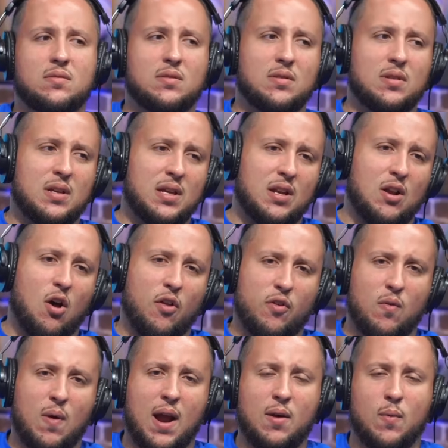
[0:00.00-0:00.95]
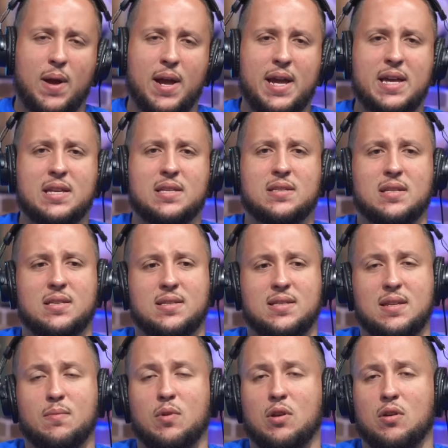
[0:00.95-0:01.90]
in all the right ways and
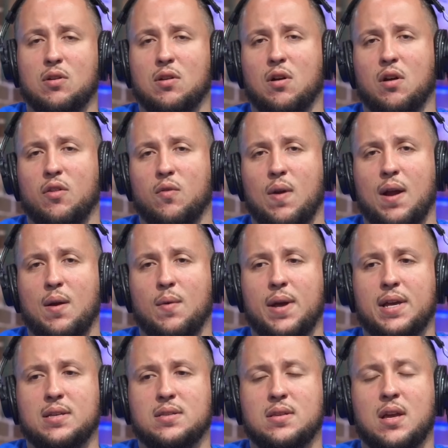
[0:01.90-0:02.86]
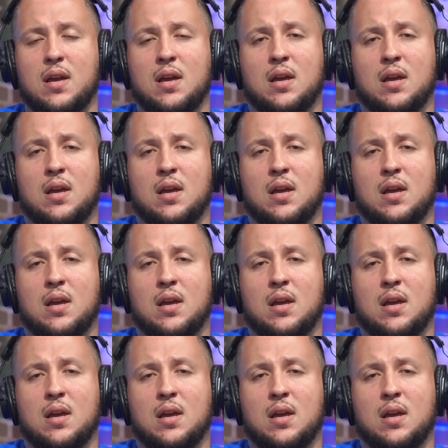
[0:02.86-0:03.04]
similar in all the right ways.